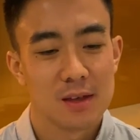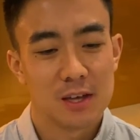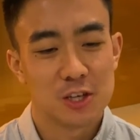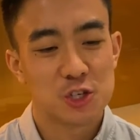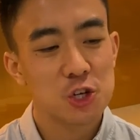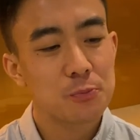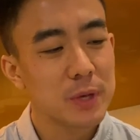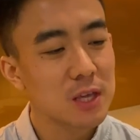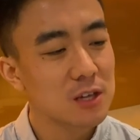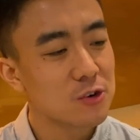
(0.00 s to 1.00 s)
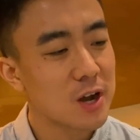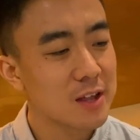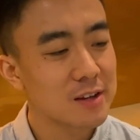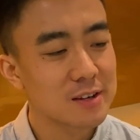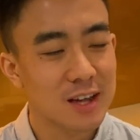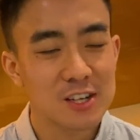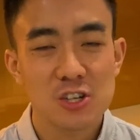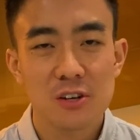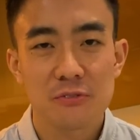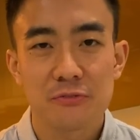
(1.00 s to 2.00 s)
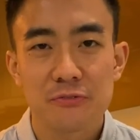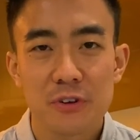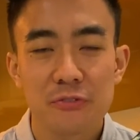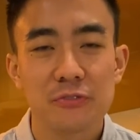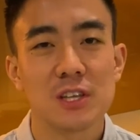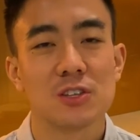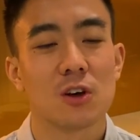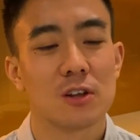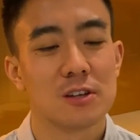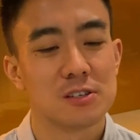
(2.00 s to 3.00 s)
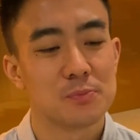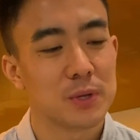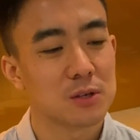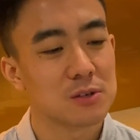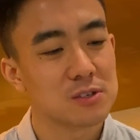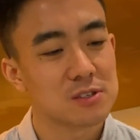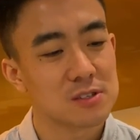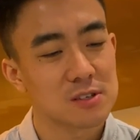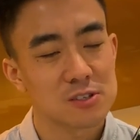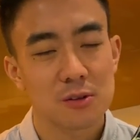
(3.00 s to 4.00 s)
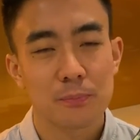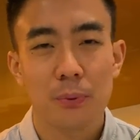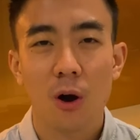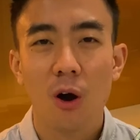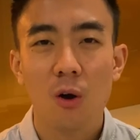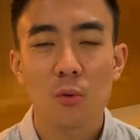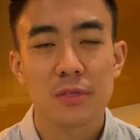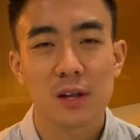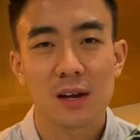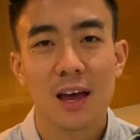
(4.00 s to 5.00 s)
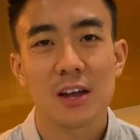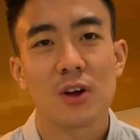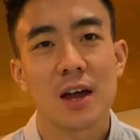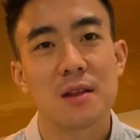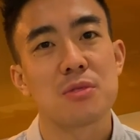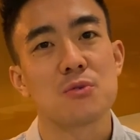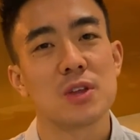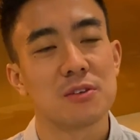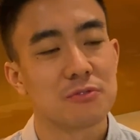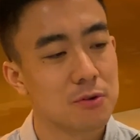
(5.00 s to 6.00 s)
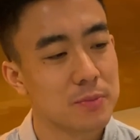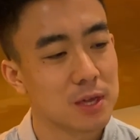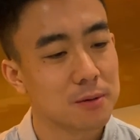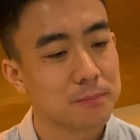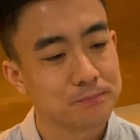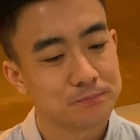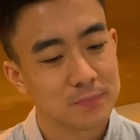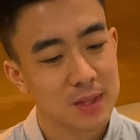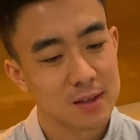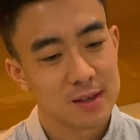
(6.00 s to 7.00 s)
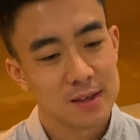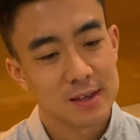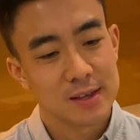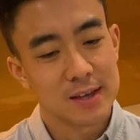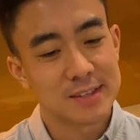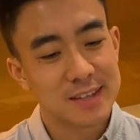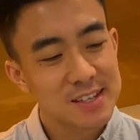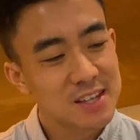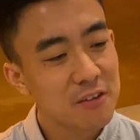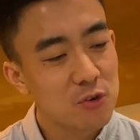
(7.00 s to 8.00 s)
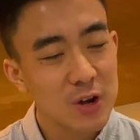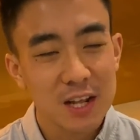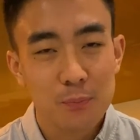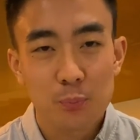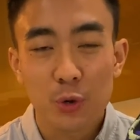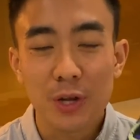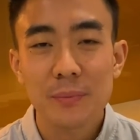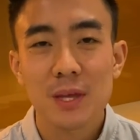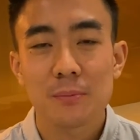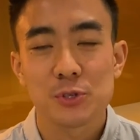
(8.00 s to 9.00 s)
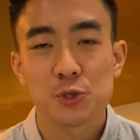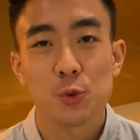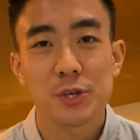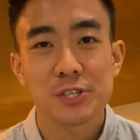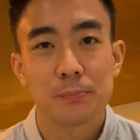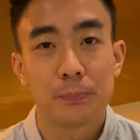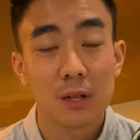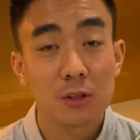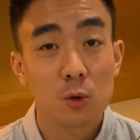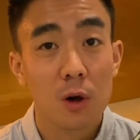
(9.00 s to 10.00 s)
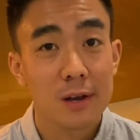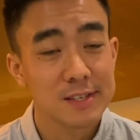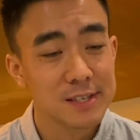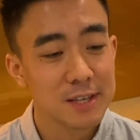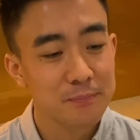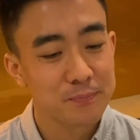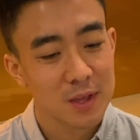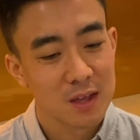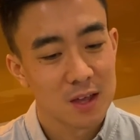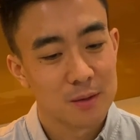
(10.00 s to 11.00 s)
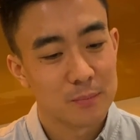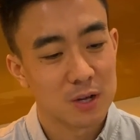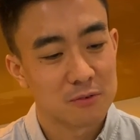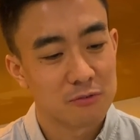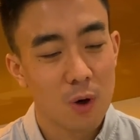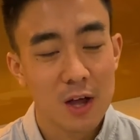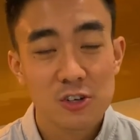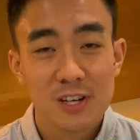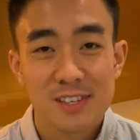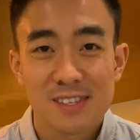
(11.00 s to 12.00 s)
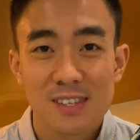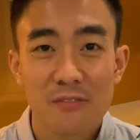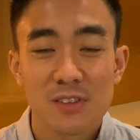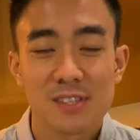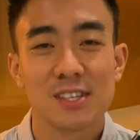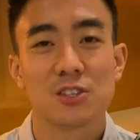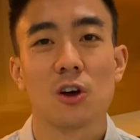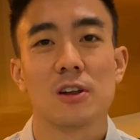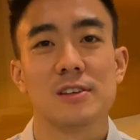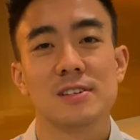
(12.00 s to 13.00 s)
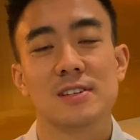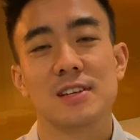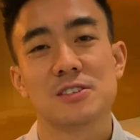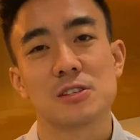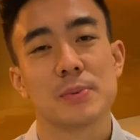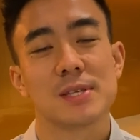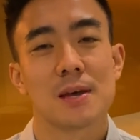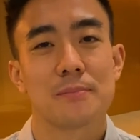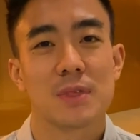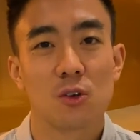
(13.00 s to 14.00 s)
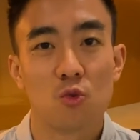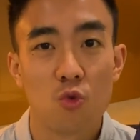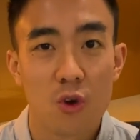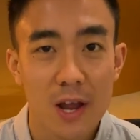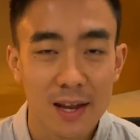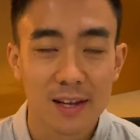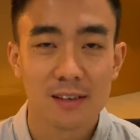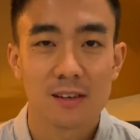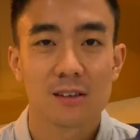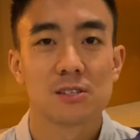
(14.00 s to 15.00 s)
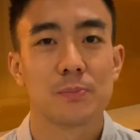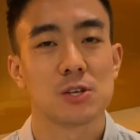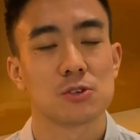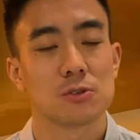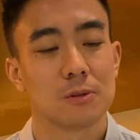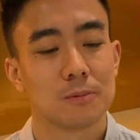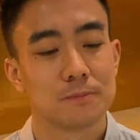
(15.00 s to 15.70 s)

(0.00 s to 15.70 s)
It should be around $150 because it's on par with the GlideRide 3 for me. It does have a really premium Swiss build quality, but for $170, it needs to be something really special.